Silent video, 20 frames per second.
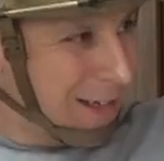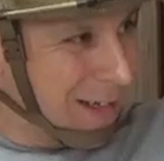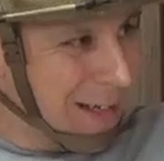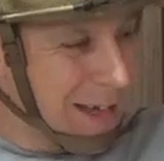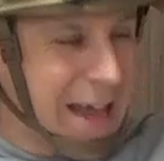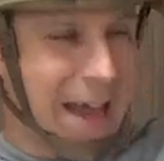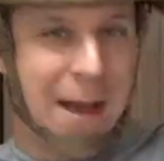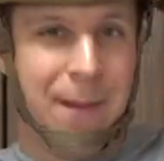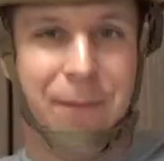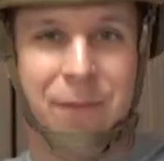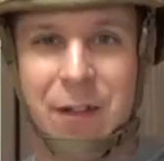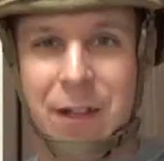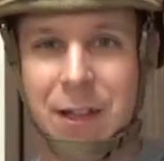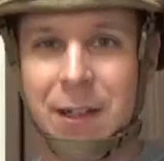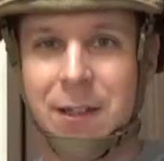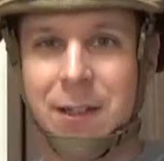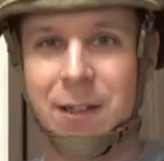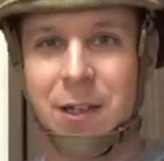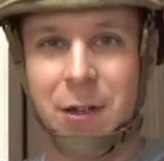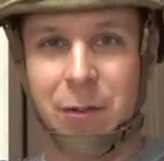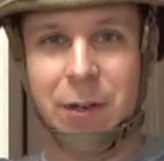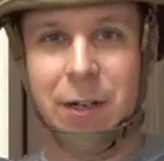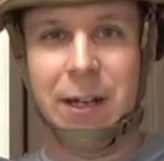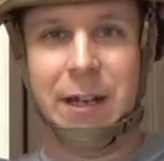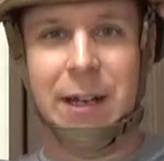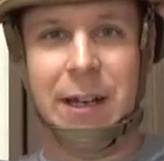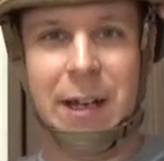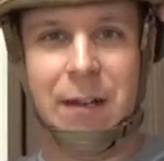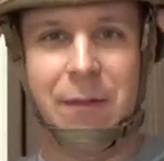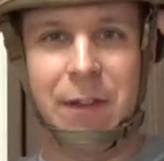cam fit, so we're
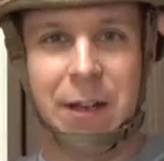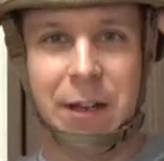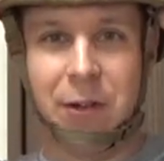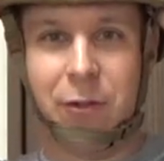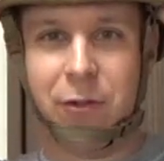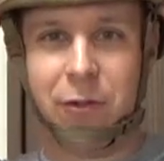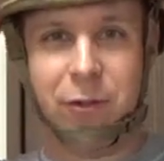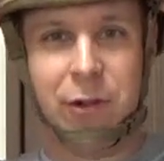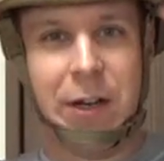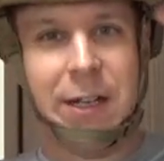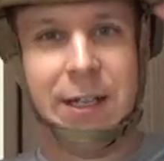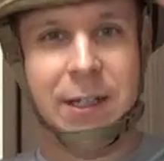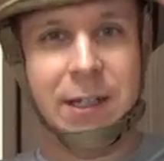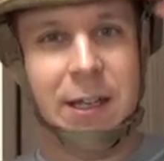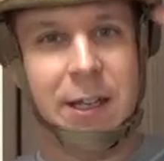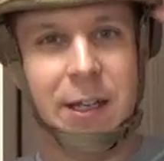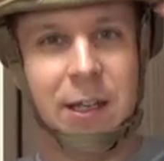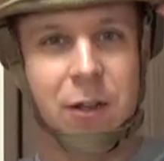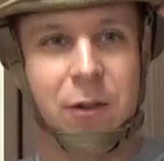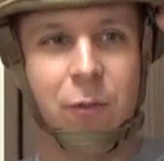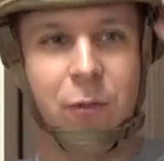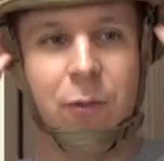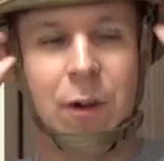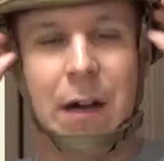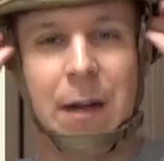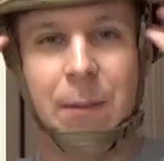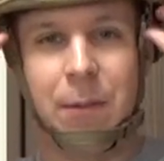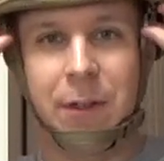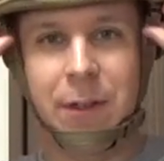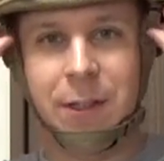not going to have like crazy
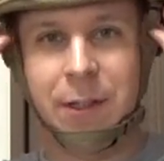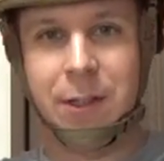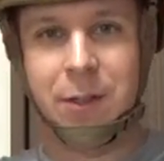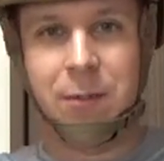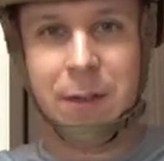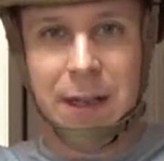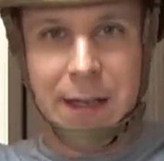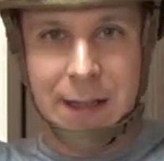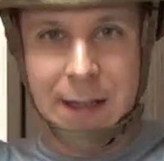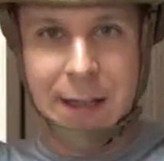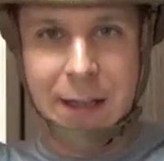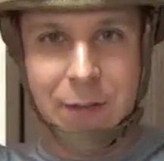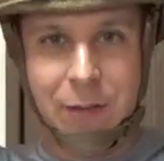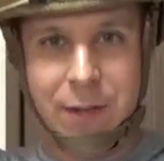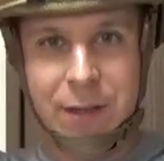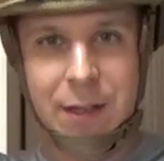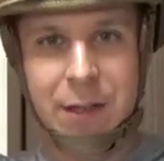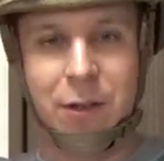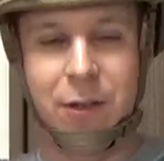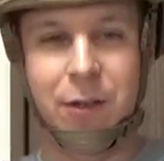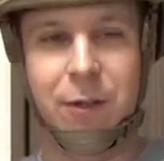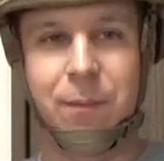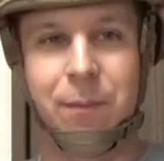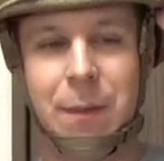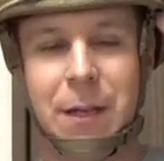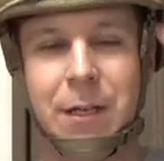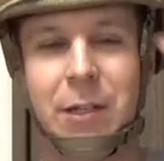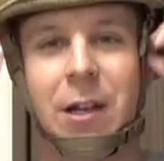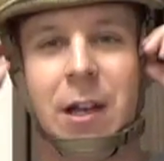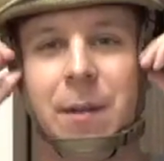wobble and sway like with the old
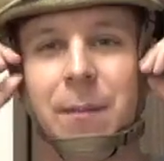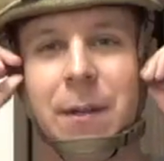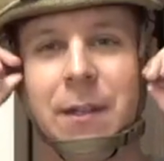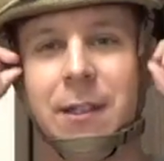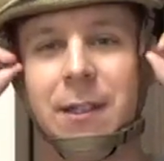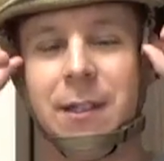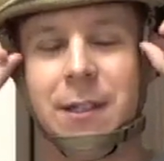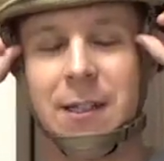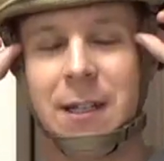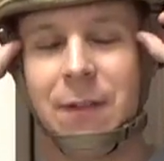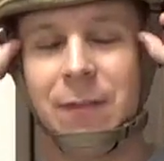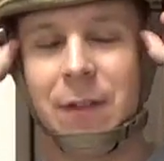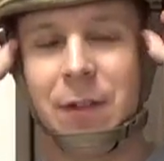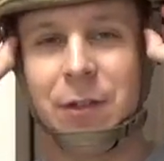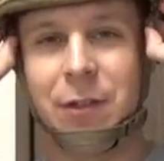Mitch helmets and stuff I